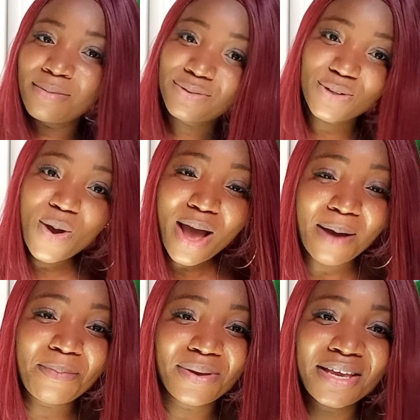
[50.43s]
I'm so
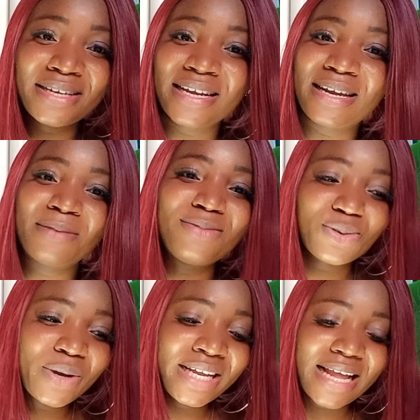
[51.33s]
happy that I'm
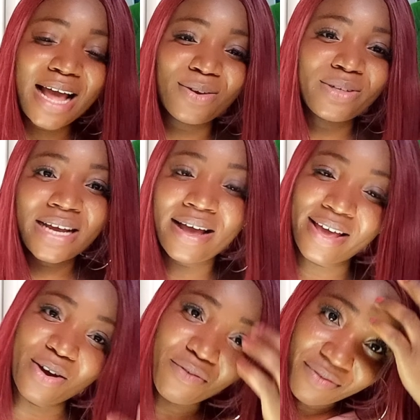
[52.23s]
doing another
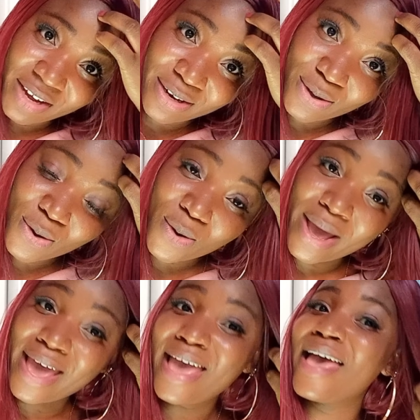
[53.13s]
hair video,
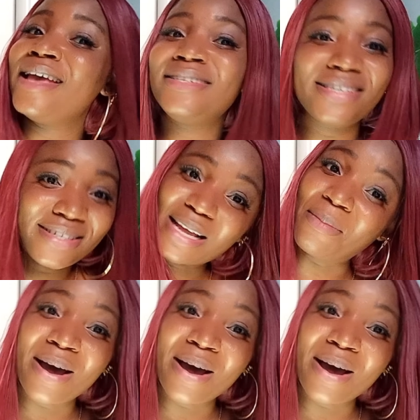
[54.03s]
and this time